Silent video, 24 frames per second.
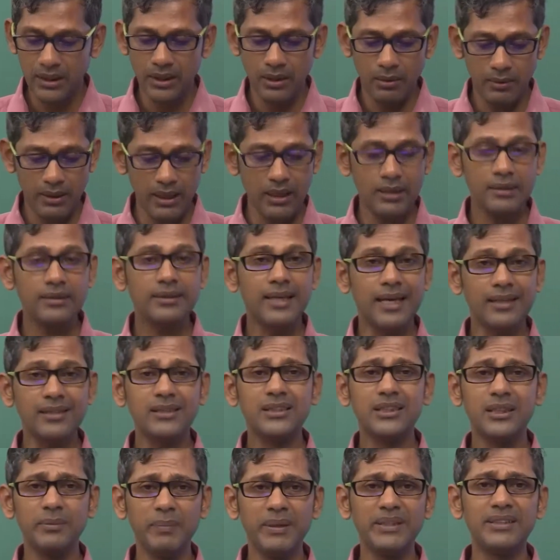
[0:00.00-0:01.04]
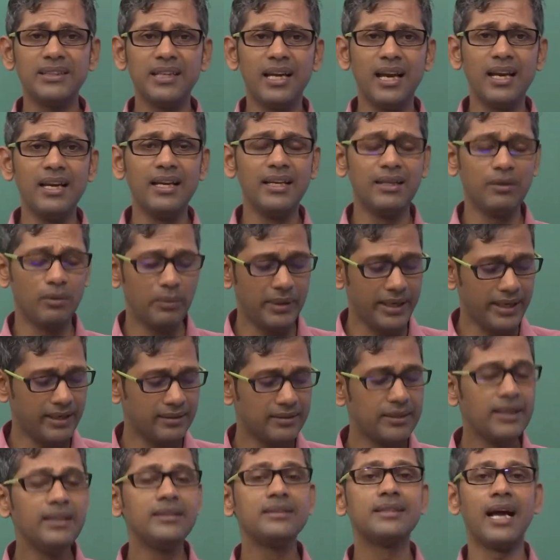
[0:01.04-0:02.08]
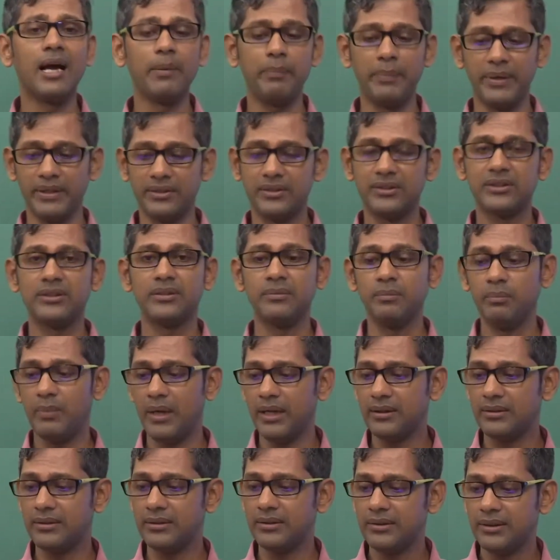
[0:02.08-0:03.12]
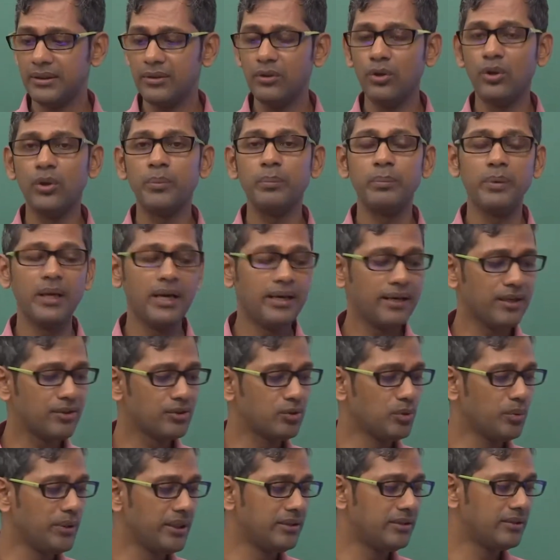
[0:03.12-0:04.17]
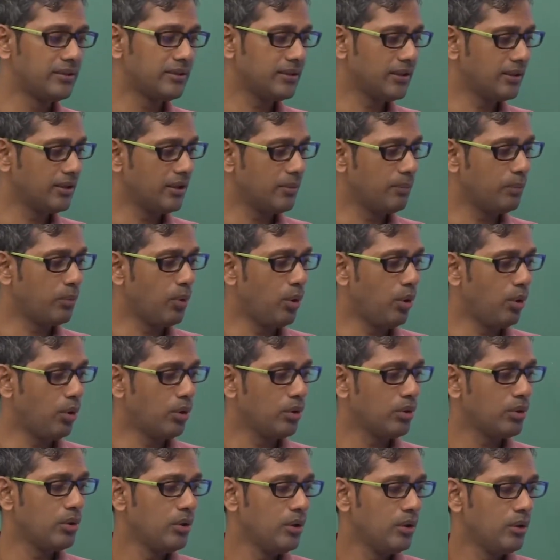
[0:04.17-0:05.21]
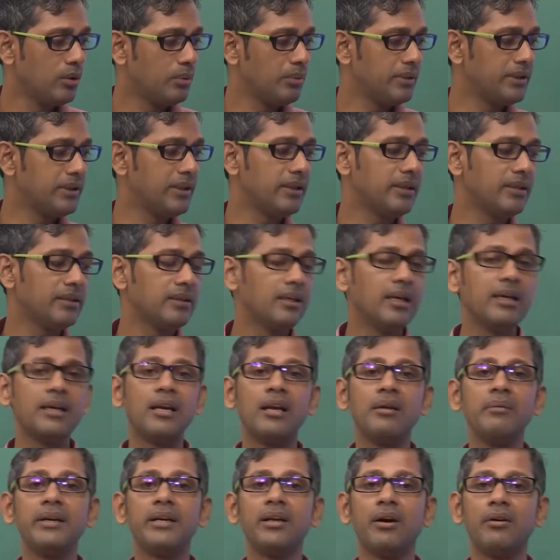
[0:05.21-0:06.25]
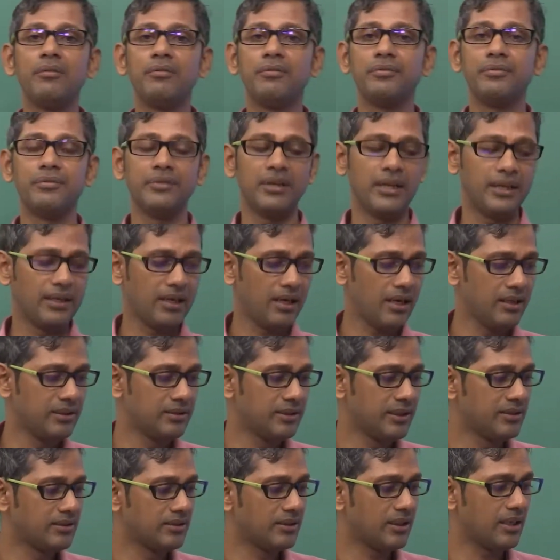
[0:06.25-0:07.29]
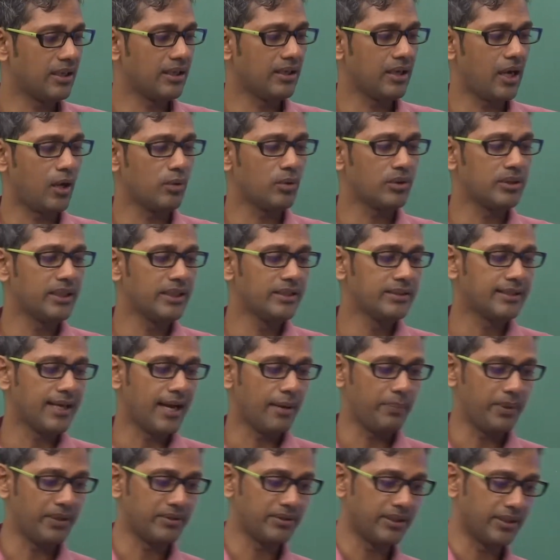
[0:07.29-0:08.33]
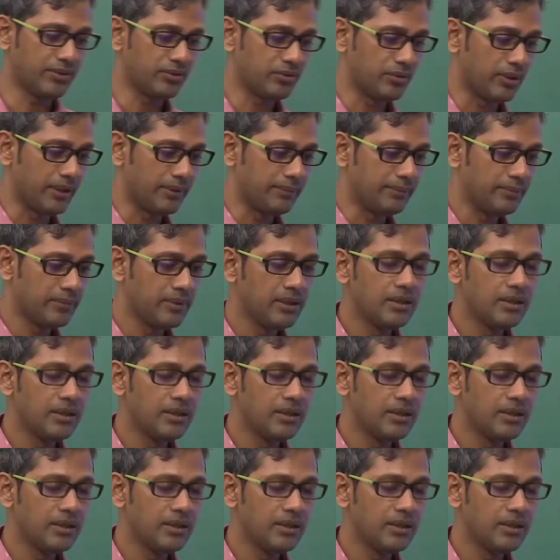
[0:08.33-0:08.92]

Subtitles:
Well, that's the basically way things happens, but let us do it in the board with a little bit of analysis how the things happens actually.